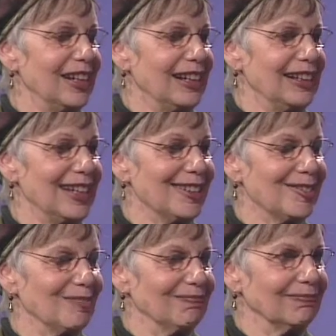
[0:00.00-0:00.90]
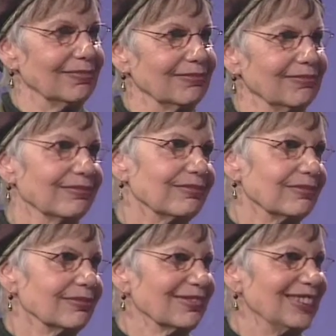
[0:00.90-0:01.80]
And I guess,
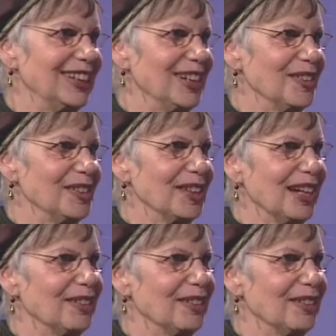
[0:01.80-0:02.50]
you know,